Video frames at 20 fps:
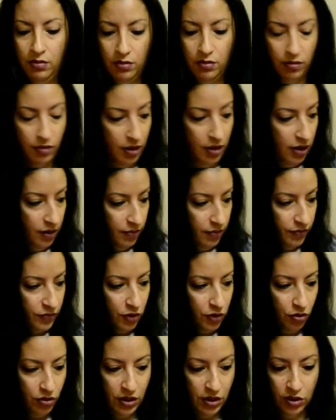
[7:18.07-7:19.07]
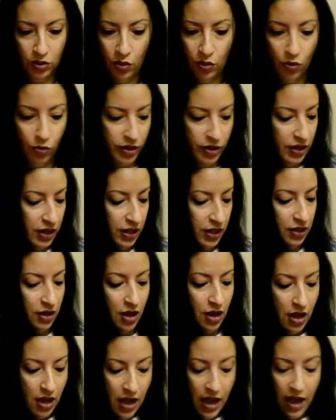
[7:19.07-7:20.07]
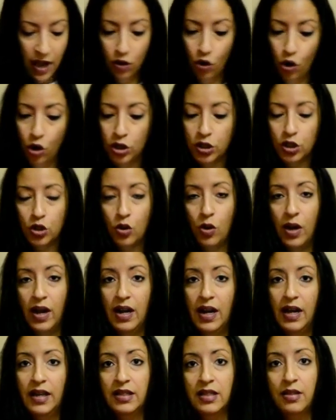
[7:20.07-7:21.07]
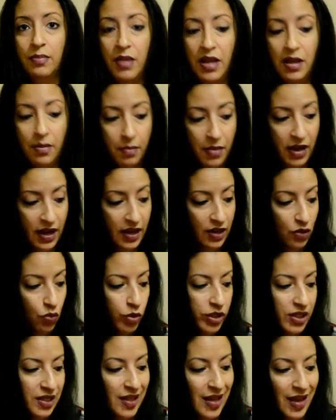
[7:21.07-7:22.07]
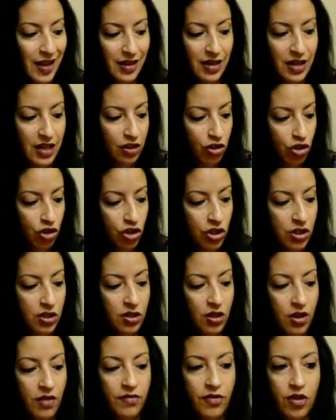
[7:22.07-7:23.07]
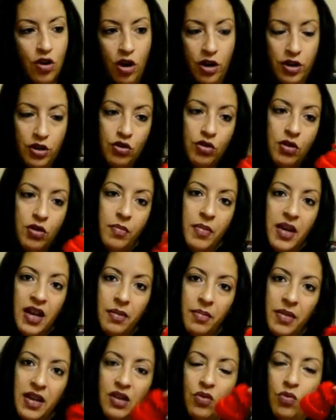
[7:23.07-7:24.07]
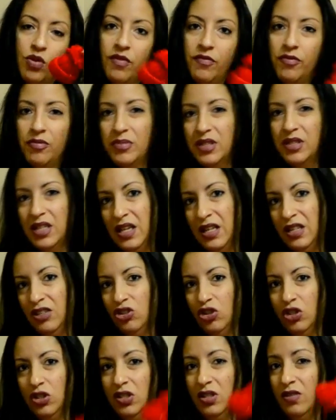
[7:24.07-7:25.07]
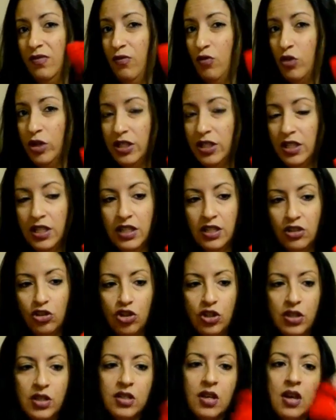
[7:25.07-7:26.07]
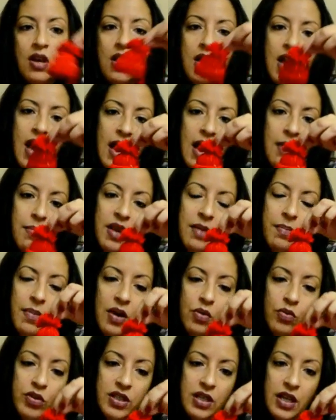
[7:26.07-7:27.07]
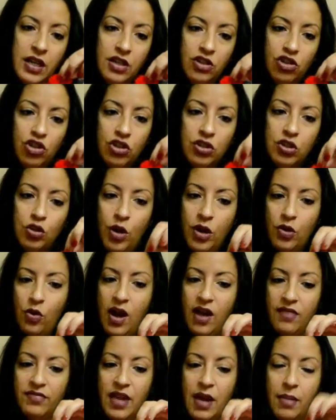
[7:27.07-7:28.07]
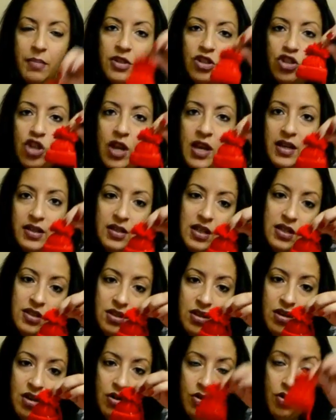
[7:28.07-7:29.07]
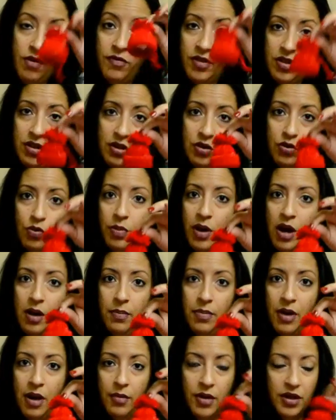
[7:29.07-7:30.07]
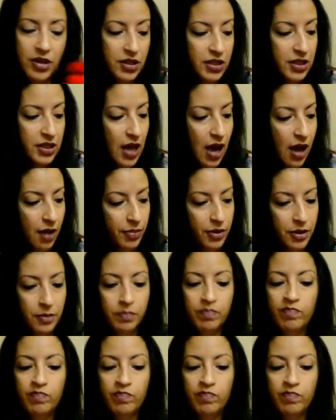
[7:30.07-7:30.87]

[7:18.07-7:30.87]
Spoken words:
Okay, so that's what we need. And also I like to make mine with 10 inches of yarn. You can make them anywhere from 10 inches to 14 inches. I make mine with 10 inches so I don't have that much excess to cut off for the little pom-pom on the top.